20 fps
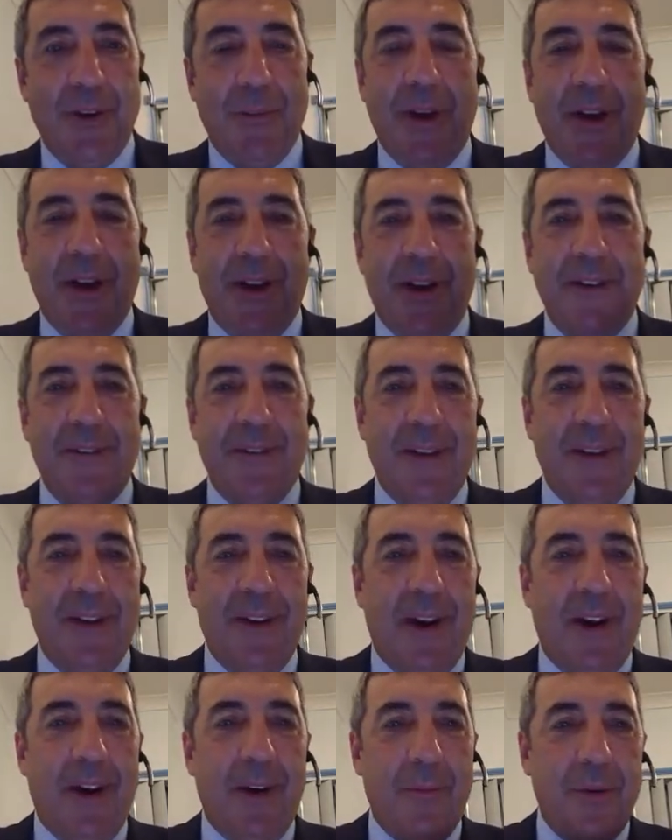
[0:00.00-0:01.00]
I mean,
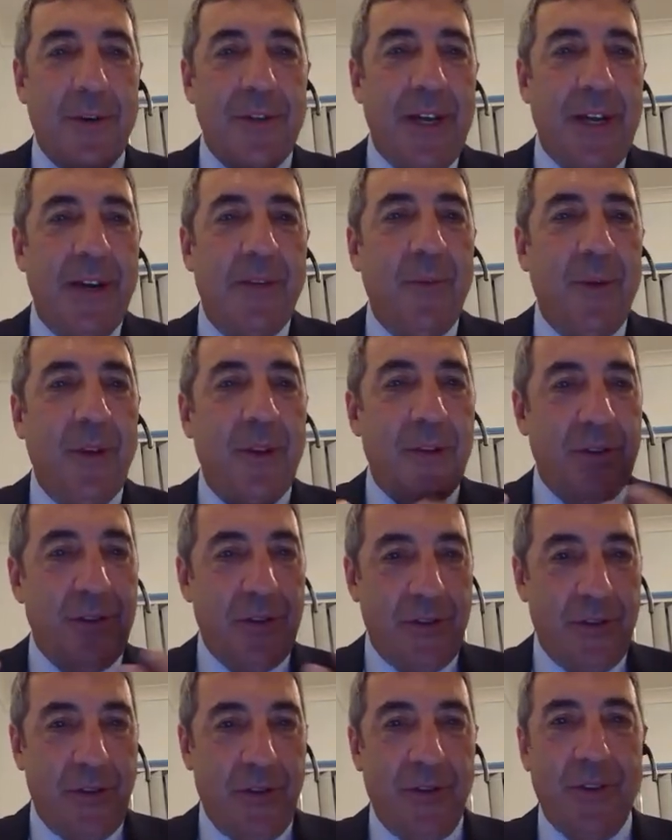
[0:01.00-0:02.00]
I present with a
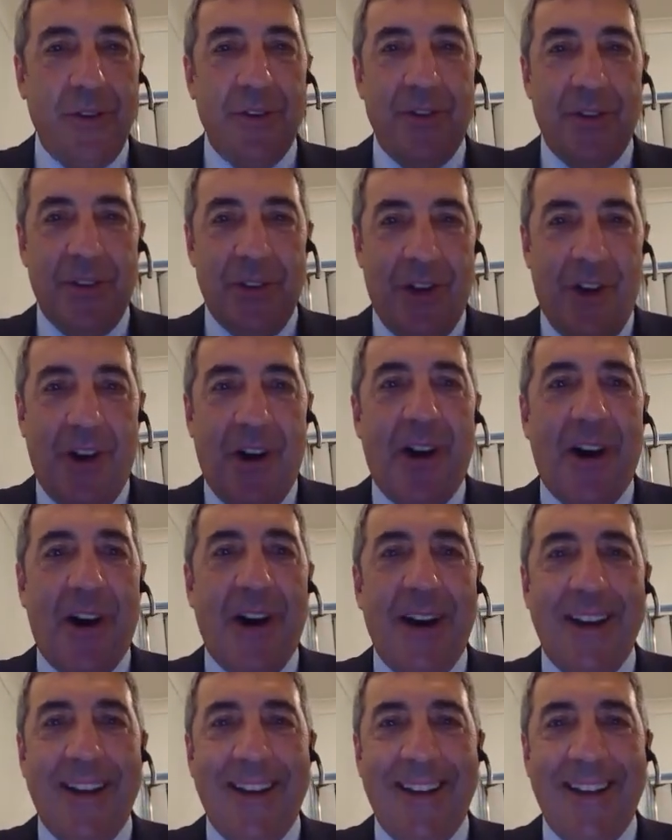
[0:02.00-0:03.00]
suit
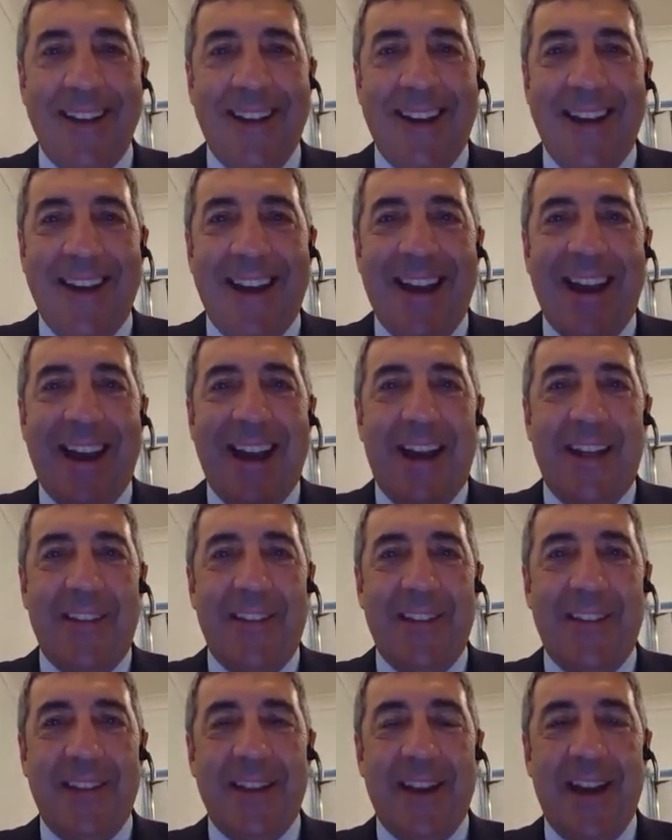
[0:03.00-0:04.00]
tie,
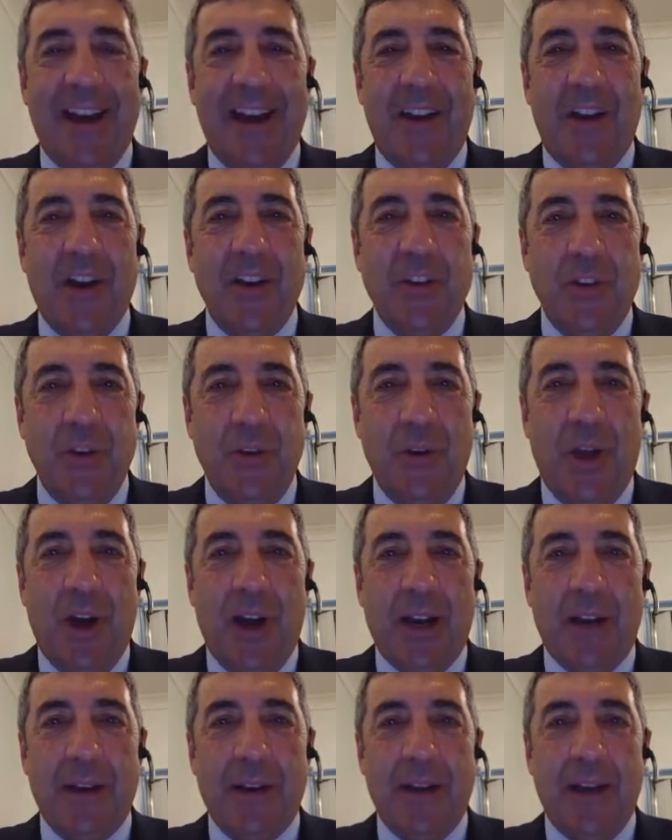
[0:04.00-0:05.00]
and I do
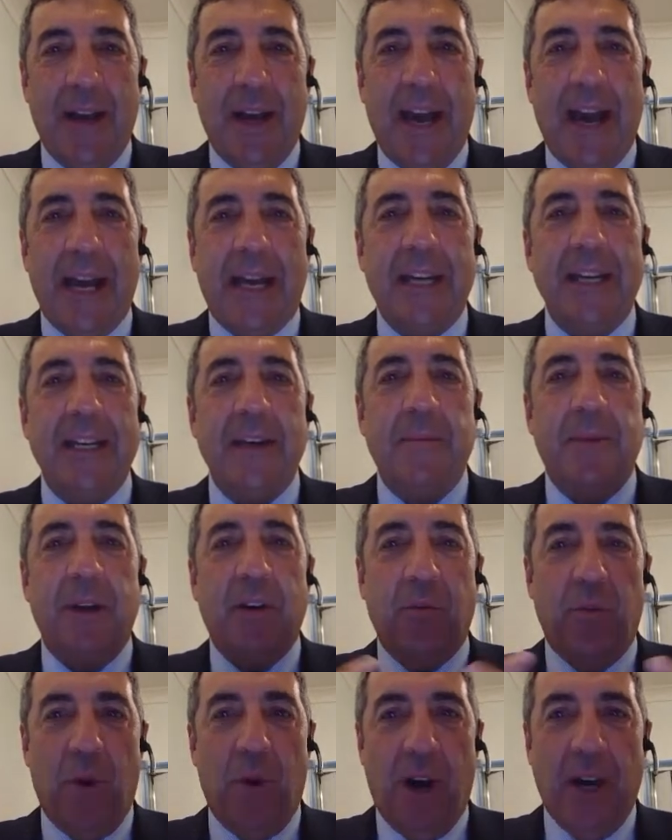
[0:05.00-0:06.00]
like academic
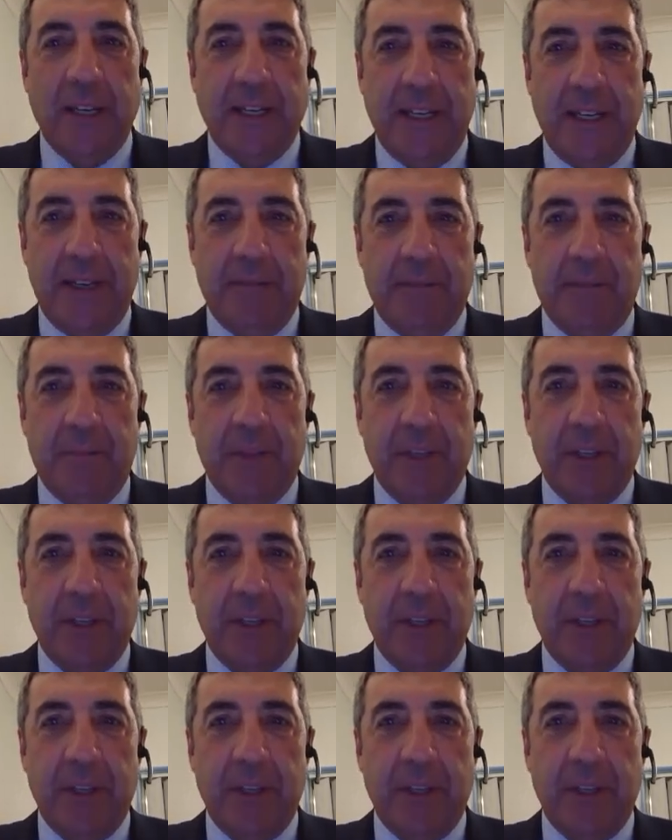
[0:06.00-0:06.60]
writing.